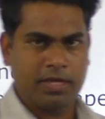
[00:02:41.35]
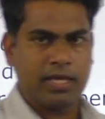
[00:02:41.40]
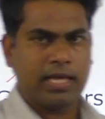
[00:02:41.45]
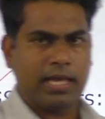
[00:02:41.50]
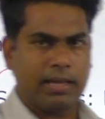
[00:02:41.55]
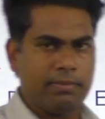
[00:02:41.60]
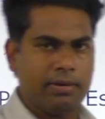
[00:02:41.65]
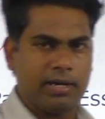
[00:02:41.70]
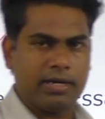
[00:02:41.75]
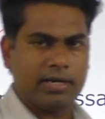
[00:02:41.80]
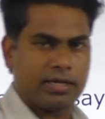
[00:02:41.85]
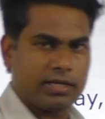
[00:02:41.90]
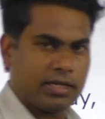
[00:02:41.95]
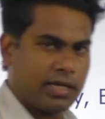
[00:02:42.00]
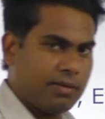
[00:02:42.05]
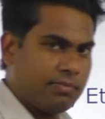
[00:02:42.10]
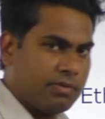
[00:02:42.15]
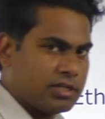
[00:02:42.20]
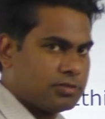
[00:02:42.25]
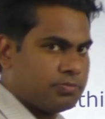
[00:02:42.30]
Emile
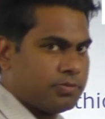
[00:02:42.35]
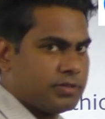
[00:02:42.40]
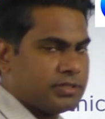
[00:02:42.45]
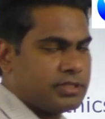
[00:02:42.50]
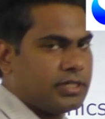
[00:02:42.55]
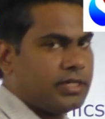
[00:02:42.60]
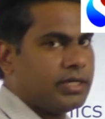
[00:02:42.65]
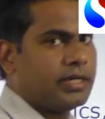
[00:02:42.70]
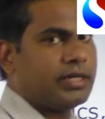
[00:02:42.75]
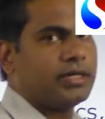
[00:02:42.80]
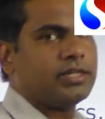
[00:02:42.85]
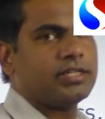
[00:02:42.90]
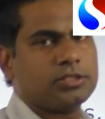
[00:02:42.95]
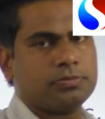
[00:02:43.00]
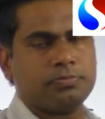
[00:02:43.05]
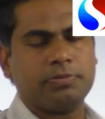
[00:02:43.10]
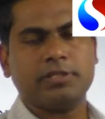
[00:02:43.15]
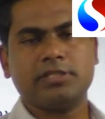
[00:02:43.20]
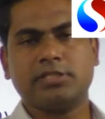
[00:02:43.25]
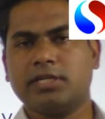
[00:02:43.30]
Durkheim has presented his
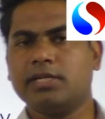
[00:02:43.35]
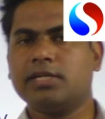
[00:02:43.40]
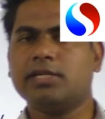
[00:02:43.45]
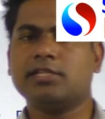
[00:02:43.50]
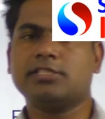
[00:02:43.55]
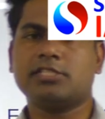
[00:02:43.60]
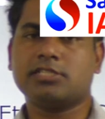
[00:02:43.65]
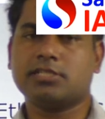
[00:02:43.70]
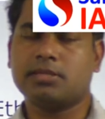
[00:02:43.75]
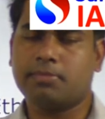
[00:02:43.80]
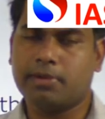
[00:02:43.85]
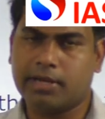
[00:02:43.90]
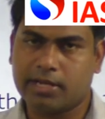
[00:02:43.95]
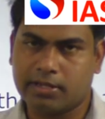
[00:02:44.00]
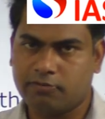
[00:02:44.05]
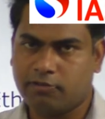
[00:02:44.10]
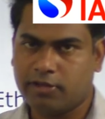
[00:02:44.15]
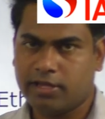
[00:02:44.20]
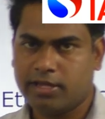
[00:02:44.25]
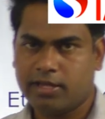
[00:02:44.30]
picture in a
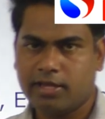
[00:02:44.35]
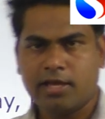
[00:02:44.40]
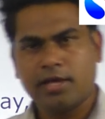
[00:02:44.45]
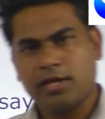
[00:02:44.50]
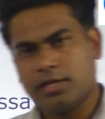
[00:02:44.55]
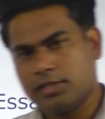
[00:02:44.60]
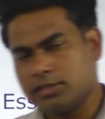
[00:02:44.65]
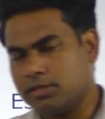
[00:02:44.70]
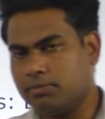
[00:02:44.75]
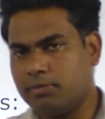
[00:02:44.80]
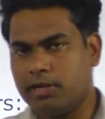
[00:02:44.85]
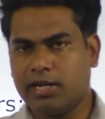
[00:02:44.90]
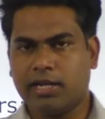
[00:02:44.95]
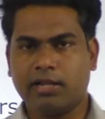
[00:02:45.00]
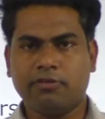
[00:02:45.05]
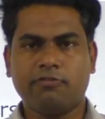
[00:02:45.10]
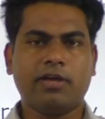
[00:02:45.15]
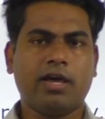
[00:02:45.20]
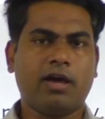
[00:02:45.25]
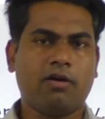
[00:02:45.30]
systematic way. Similarly,
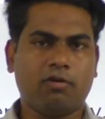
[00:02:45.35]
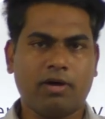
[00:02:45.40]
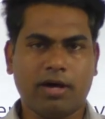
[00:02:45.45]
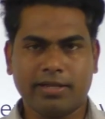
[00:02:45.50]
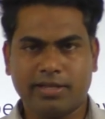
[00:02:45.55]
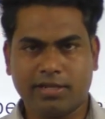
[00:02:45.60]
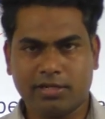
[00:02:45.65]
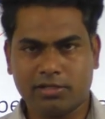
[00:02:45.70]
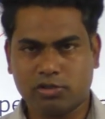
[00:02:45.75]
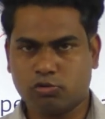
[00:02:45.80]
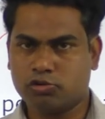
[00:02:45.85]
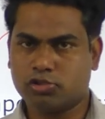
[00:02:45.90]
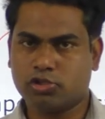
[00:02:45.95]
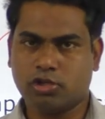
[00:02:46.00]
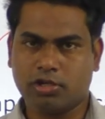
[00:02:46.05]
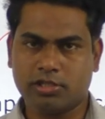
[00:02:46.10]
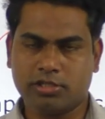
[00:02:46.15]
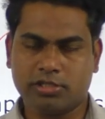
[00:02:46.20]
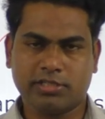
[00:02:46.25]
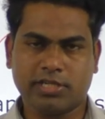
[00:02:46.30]
we have other
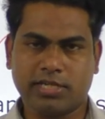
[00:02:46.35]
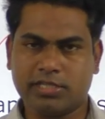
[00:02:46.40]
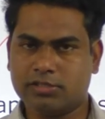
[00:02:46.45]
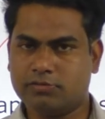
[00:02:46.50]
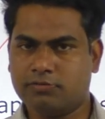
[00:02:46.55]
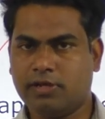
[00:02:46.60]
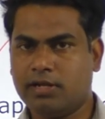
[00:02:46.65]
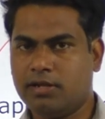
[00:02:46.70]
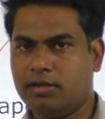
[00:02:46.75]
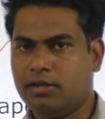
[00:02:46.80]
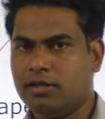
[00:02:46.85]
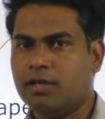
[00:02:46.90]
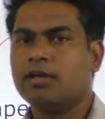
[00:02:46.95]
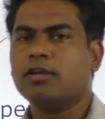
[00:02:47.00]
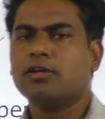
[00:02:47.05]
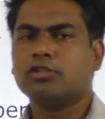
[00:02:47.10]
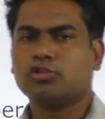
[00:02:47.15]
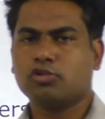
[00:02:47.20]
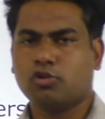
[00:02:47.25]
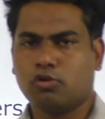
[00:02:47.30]
sociologists as well.
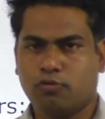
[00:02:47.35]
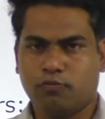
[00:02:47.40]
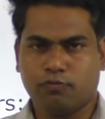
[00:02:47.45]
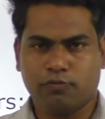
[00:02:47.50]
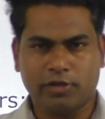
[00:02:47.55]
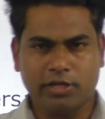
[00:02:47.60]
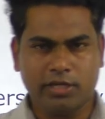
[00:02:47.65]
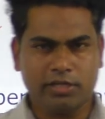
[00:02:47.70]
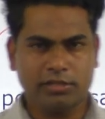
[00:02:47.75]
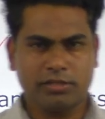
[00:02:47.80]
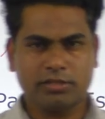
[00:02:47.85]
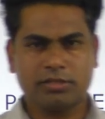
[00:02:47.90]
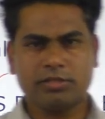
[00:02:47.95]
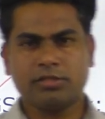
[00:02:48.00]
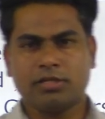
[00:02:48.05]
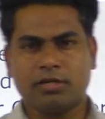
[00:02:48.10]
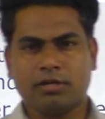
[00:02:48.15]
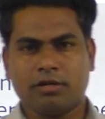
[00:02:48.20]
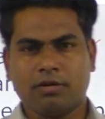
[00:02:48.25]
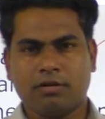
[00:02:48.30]
So
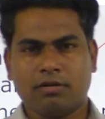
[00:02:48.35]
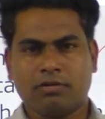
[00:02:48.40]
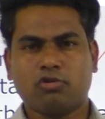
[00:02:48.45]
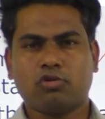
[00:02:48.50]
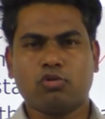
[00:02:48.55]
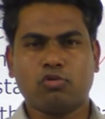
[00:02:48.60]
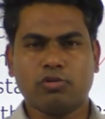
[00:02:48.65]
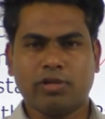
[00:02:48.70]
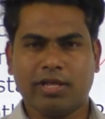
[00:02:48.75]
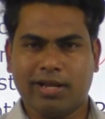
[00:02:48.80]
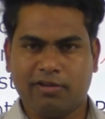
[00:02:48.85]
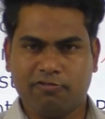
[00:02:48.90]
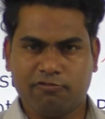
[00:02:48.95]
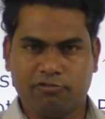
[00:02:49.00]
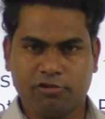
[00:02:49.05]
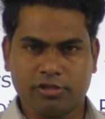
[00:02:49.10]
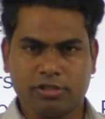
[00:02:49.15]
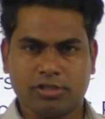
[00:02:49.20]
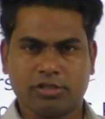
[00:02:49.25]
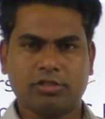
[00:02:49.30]
these, through their
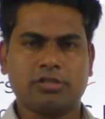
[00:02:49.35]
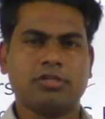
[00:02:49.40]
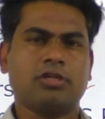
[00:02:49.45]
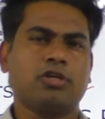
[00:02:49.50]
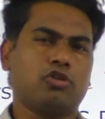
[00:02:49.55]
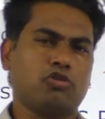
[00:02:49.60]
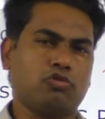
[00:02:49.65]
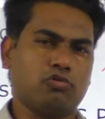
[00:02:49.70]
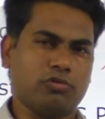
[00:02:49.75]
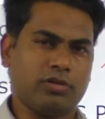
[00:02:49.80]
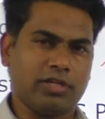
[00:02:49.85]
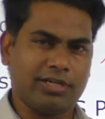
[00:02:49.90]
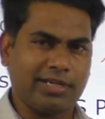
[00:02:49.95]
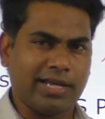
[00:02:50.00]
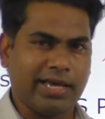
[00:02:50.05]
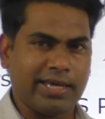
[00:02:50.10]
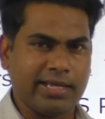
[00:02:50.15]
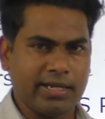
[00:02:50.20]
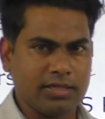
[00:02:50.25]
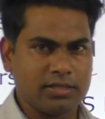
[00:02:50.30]
efforts, through their
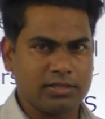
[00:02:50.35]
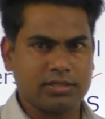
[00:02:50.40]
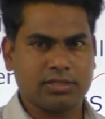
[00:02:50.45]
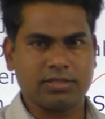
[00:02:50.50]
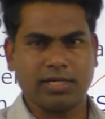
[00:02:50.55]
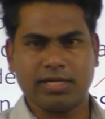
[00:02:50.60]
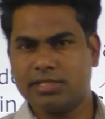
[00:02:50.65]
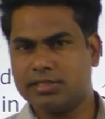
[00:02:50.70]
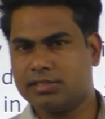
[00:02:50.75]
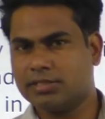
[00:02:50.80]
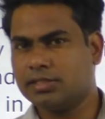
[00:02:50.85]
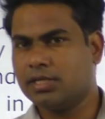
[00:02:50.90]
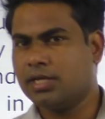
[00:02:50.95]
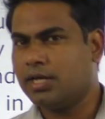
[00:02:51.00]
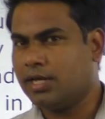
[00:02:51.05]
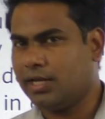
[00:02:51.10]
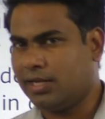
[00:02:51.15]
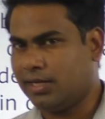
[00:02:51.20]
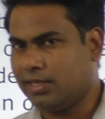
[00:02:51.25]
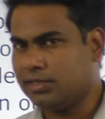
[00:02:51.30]
tiring studies,
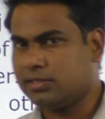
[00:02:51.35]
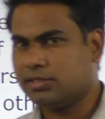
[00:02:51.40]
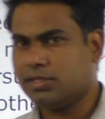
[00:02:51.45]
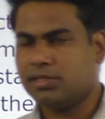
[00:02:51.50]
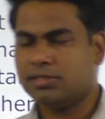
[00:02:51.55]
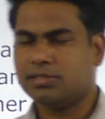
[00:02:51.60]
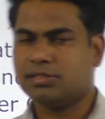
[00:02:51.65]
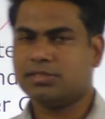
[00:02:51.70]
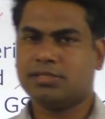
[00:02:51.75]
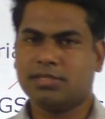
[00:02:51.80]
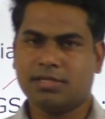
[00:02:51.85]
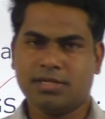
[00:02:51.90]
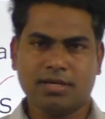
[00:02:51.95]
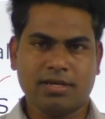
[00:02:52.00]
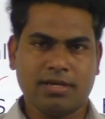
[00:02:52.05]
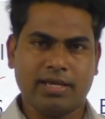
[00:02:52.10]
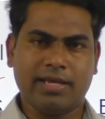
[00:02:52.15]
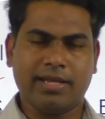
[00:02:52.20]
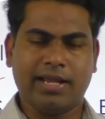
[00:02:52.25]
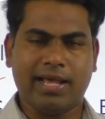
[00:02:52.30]
research,
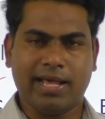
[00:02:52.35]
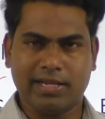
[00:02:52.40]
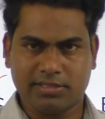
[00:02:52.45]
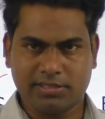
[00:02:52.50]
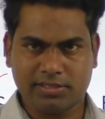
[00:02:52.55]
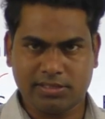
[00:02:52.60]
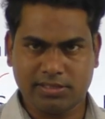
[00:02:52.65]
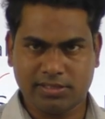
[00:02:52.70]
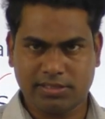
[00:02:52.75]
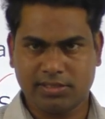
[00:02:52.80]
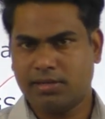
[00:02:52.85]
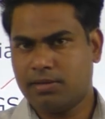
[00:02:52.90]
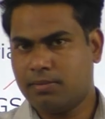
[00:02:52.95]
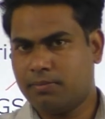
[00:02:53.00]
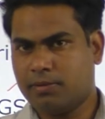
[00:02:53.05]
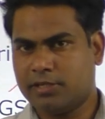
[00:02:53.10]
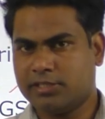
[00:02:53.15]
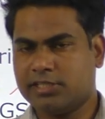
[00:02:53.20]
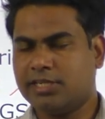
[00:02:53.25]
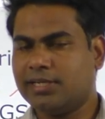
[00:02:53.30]
analysis,
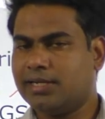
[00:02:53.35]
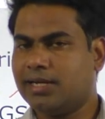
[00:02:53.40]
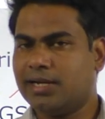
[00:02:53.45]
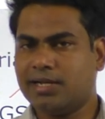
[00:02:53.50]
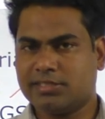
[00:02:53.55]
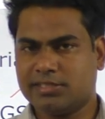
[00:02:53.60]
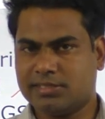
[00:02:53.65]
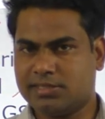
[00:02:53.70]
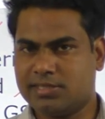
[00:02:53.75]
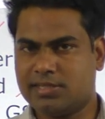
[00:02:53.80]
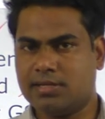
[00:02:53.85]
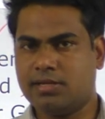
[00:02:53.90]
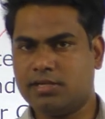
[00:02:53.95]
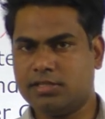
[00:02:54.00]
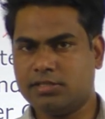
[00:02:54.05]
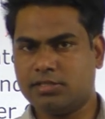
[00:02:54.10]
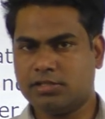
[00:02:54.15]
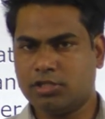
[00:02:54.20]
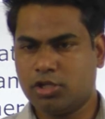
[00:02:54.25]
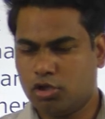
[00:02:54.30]
presented as
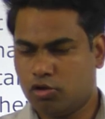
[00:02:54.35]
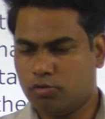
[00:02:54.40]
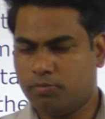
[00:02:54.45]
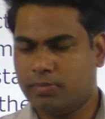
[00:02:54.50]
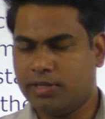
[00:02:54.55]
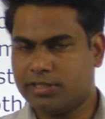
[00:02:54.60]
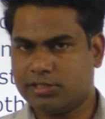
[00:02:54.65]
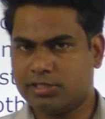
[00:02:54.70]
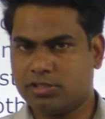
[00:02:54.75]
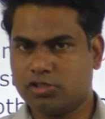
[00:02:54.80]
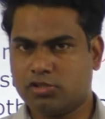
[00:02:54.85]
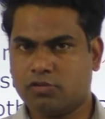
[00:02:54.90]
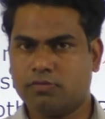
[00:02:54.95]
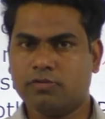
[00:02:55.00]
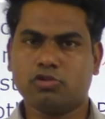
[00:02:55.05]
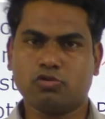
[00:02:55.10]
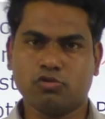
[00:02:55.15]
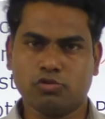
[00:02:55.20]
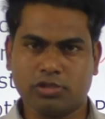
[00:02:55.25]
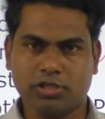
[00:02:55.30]
theories to make sense of the
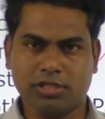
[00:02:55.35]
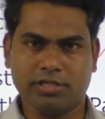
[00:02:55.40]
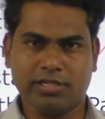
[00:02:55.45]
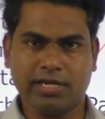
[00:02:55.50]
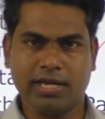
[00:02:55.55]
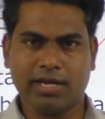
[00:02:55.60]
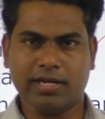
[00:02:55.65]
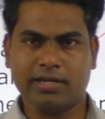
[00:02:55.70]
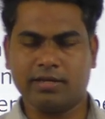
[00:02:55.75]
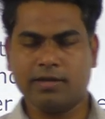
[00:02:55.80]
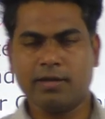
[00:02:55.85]
social reality.